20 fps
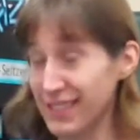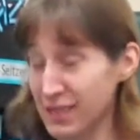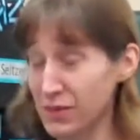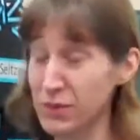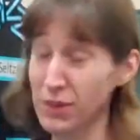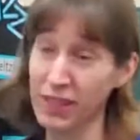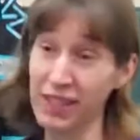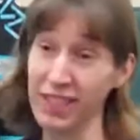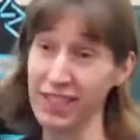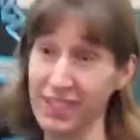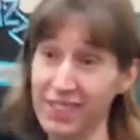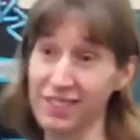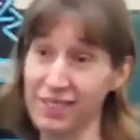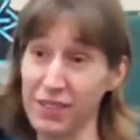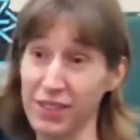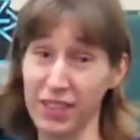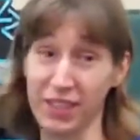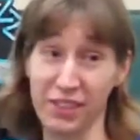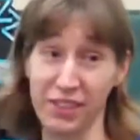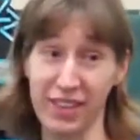And it's really
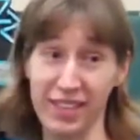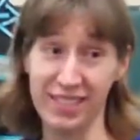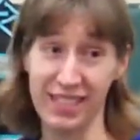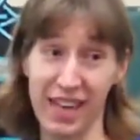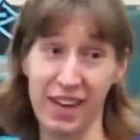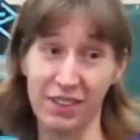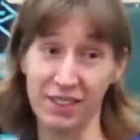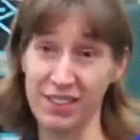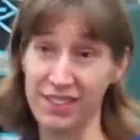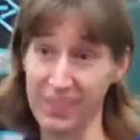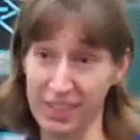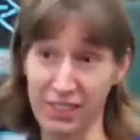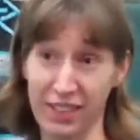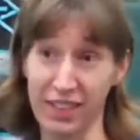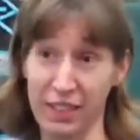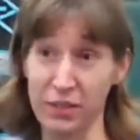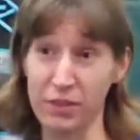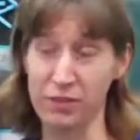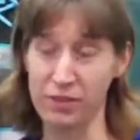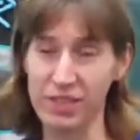a great town.
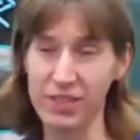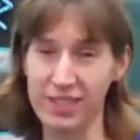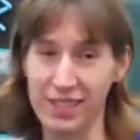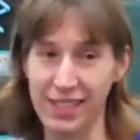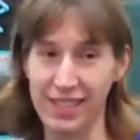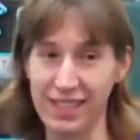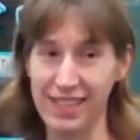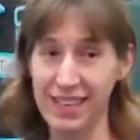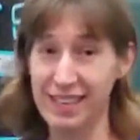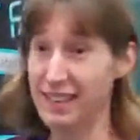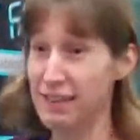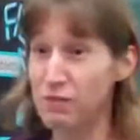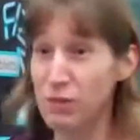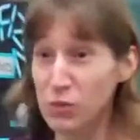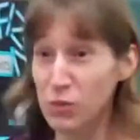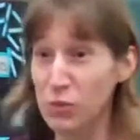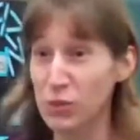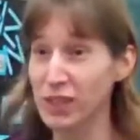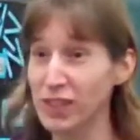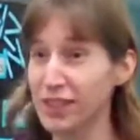It's a great university.
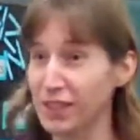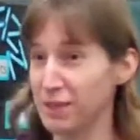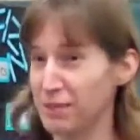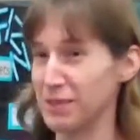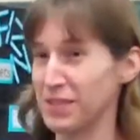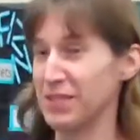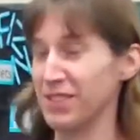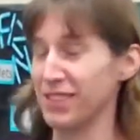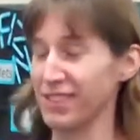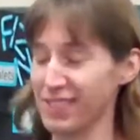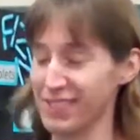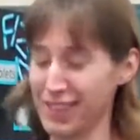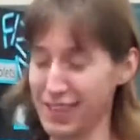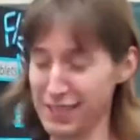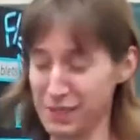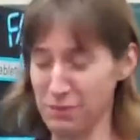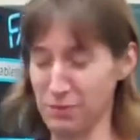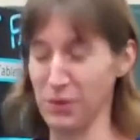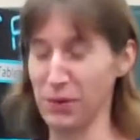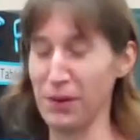They have a really good
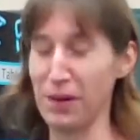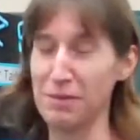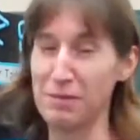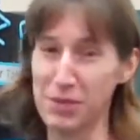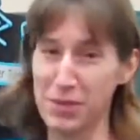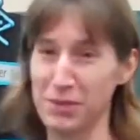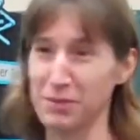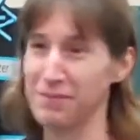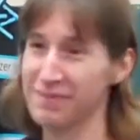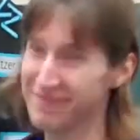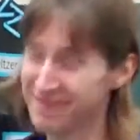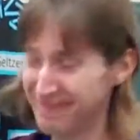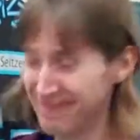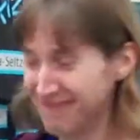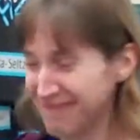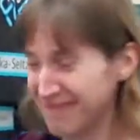material science program too.